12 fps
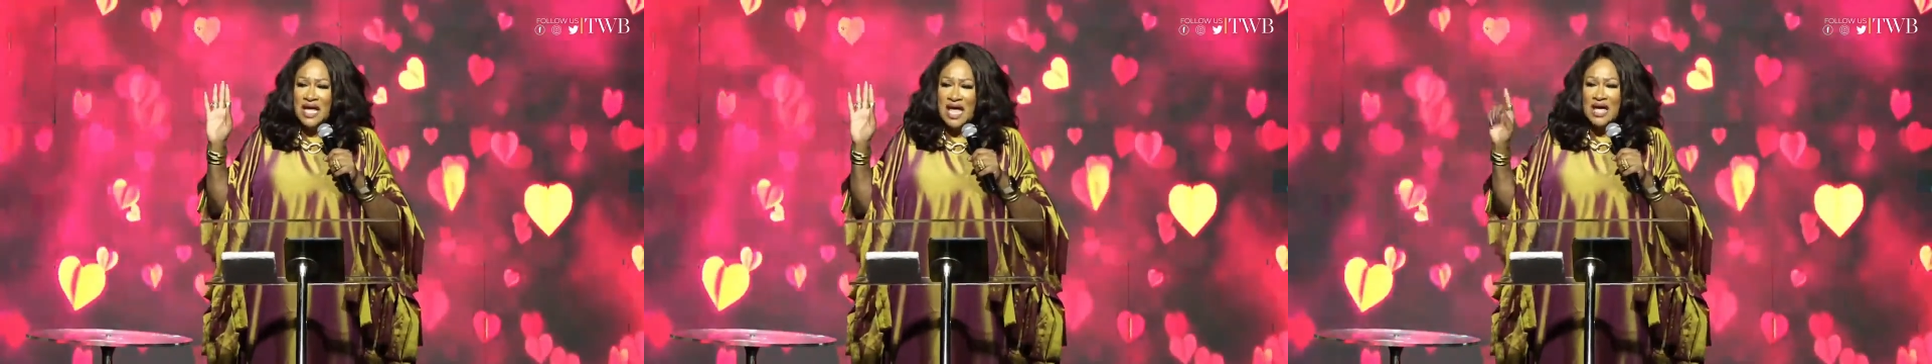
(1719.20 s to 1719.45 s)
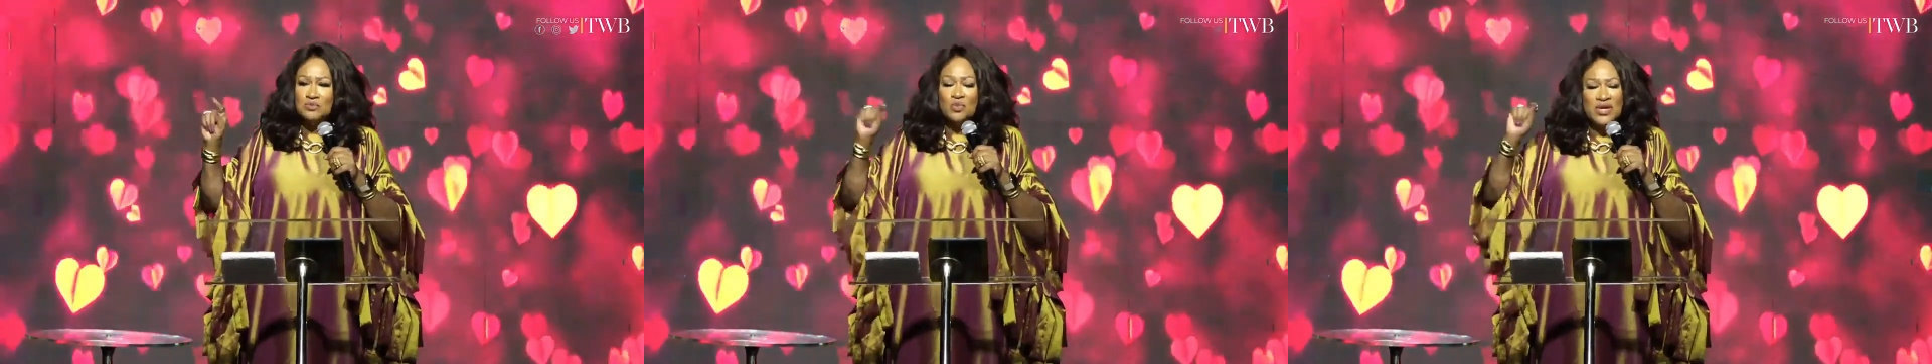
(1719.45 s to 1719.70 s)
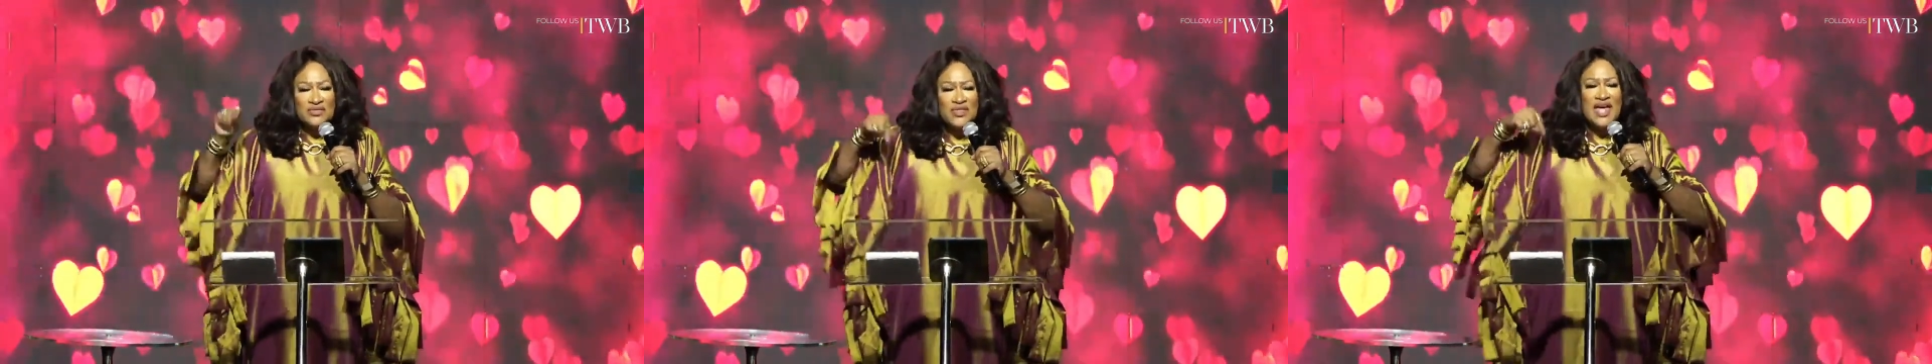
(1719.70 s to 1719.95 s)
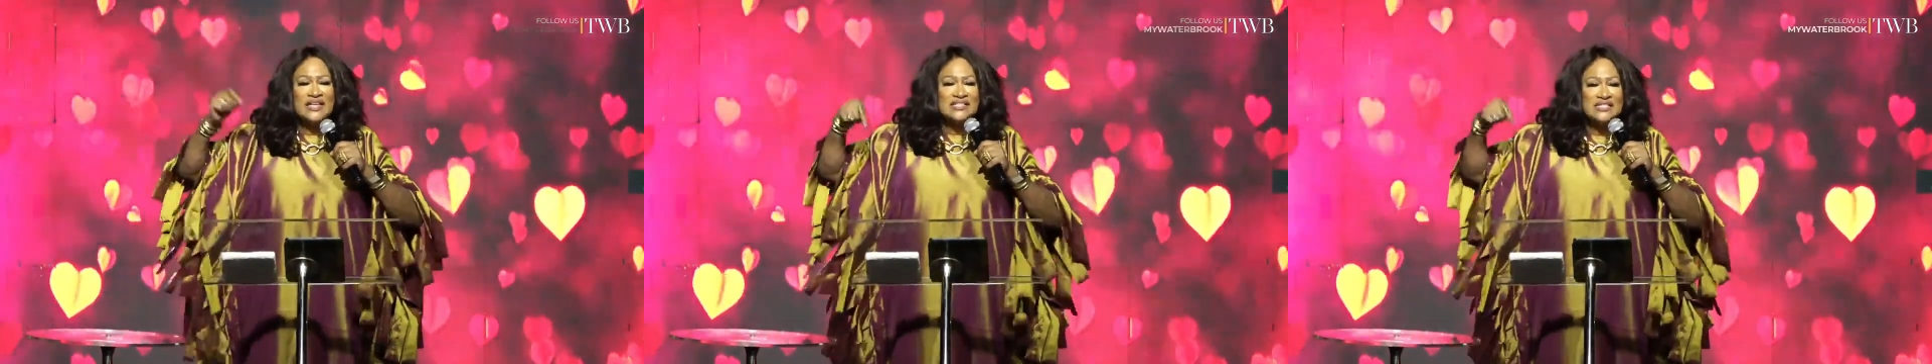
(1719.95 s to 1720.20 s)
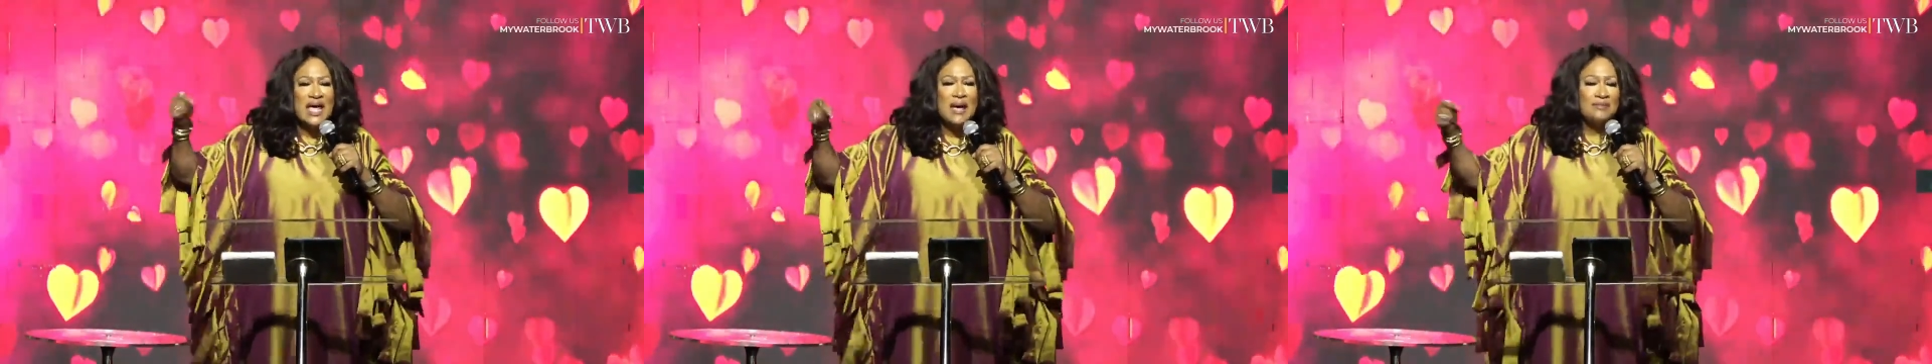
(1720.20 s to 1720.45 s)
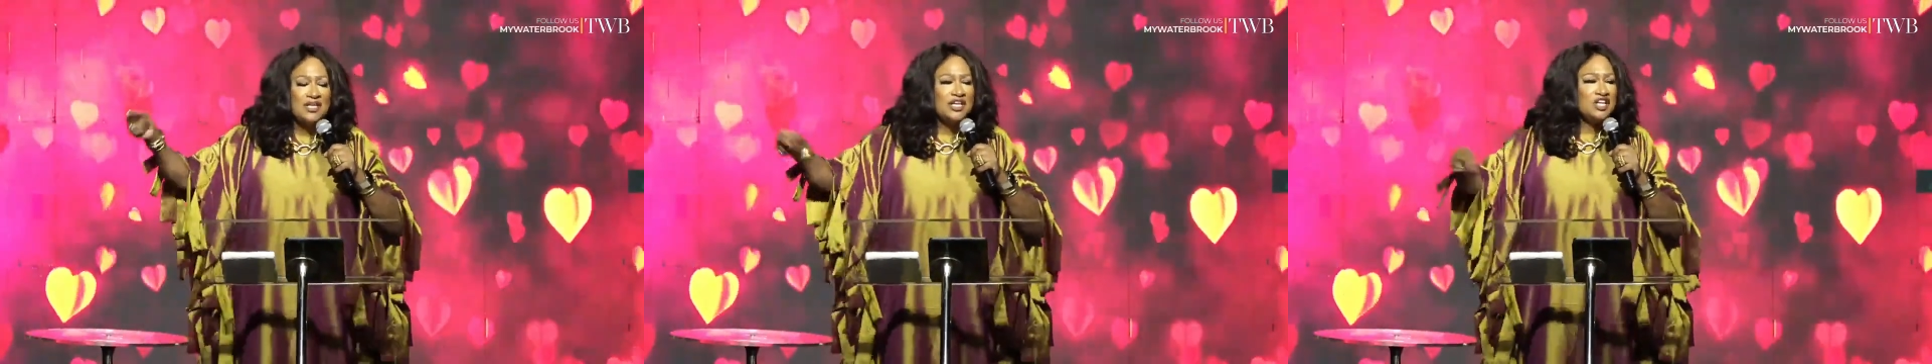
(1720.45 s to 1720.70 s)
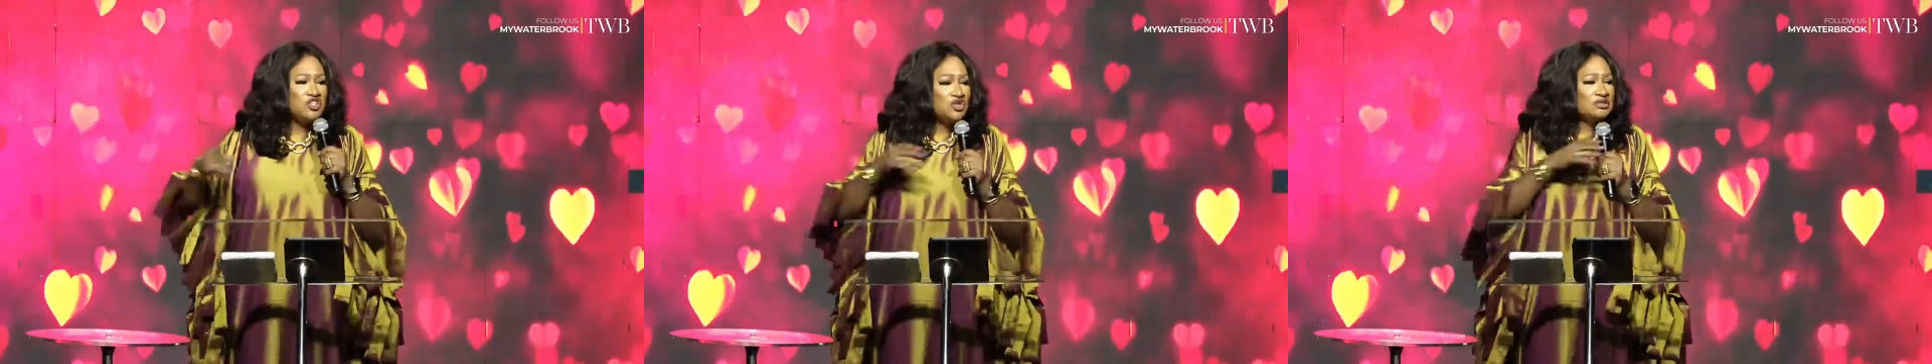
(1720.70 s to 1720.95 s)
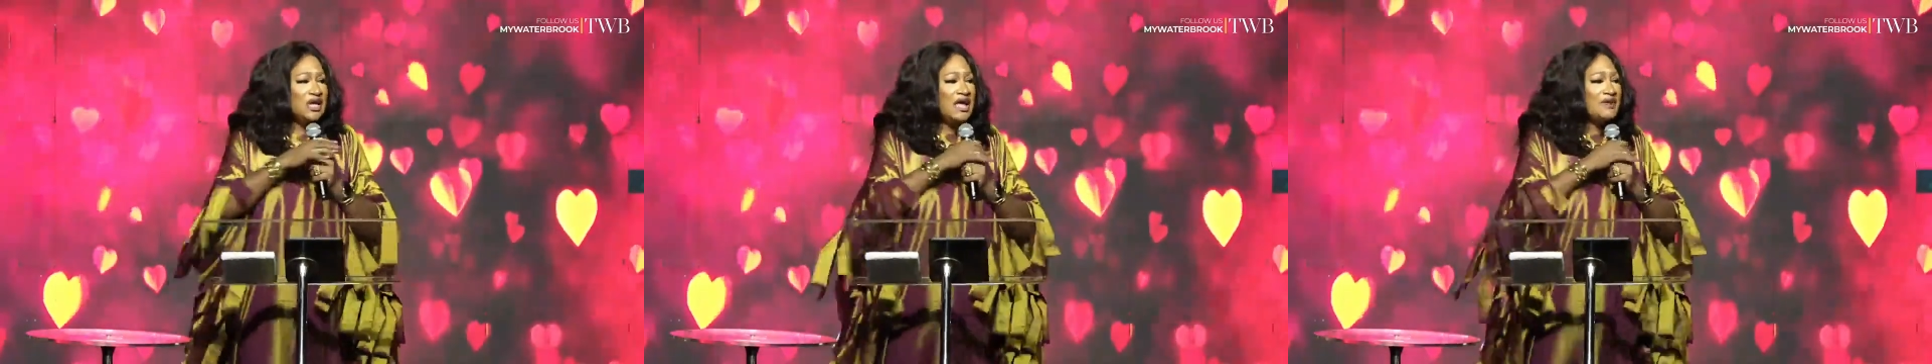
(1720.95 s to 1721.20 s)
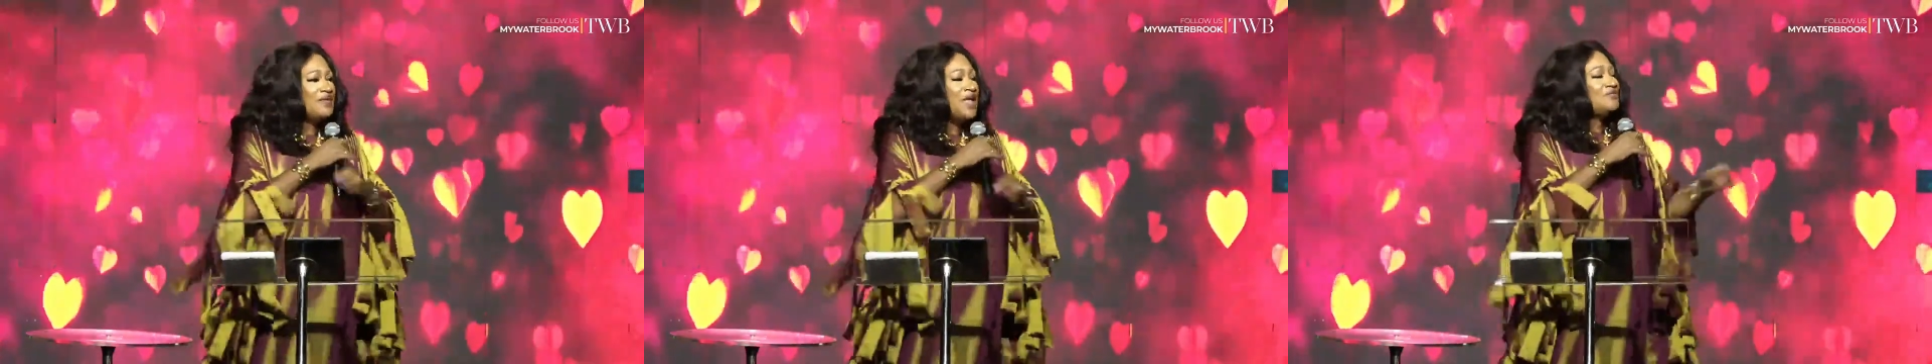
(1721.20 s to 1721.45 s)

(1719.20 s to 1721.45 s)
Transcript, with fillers: And when that is happening in your life,